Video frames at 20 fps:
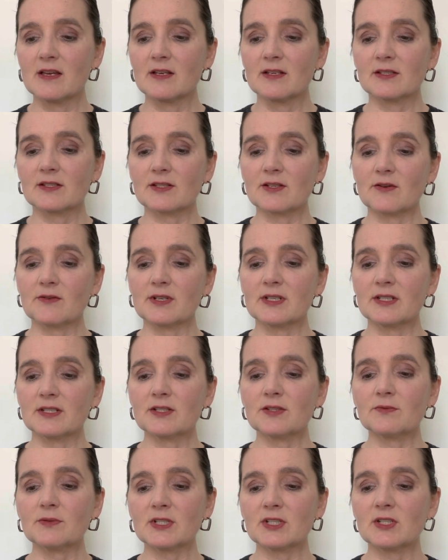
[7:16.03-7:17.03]
So
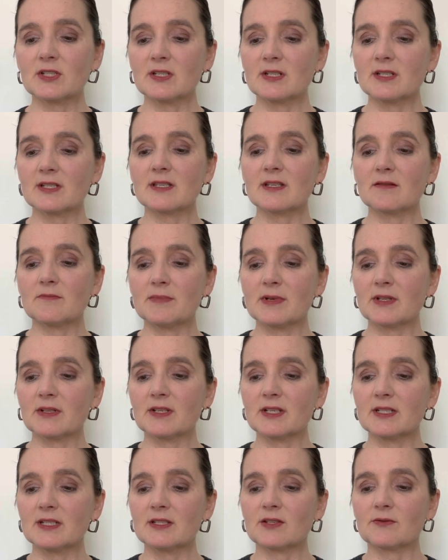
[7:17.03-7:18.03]
intuition is the
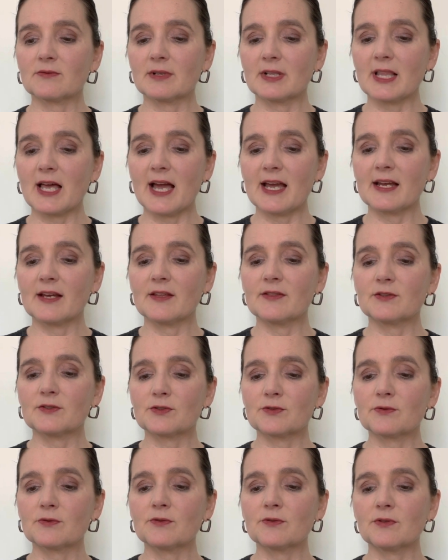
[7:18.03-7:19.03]
ability to rely on the
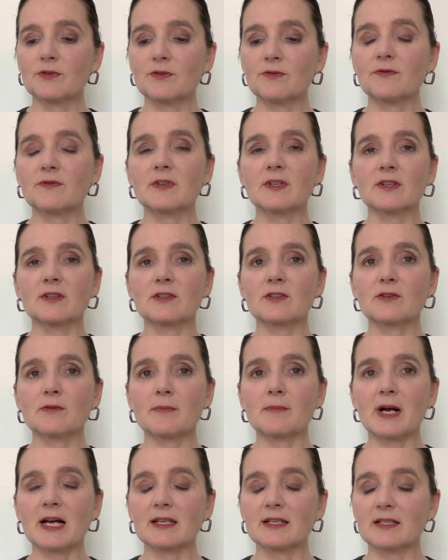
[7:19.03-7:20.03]
truth you feel in your
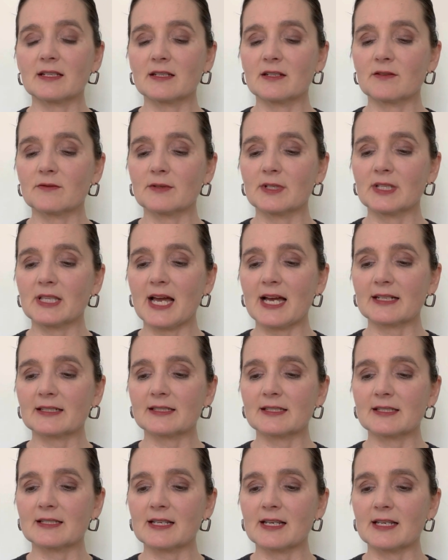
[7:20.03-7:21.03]
body in a
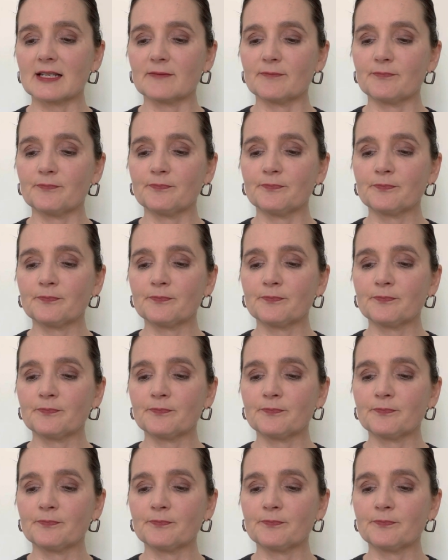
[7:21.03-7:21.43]
relaxed state.